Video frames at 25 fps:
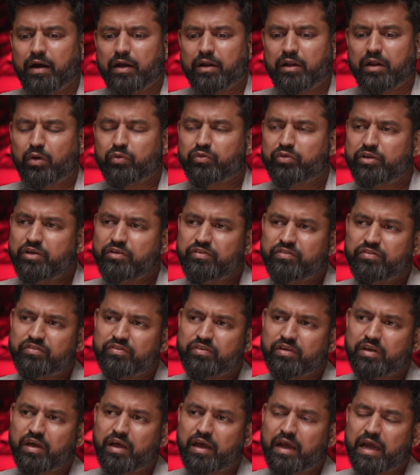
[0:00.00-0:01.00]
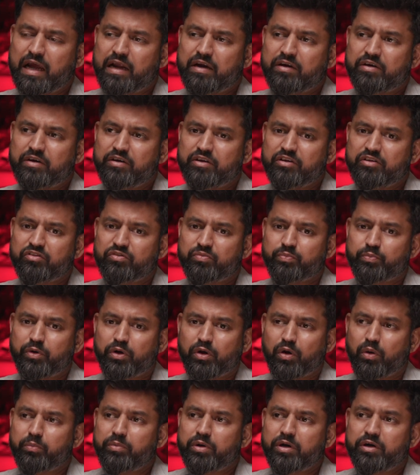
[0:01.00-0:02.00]
now these entities
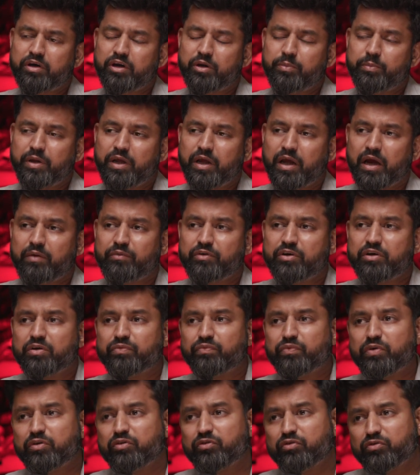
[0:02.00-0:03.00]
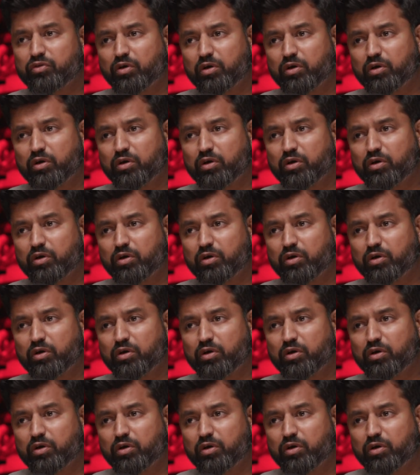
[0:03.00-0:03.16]
predominantly may have a different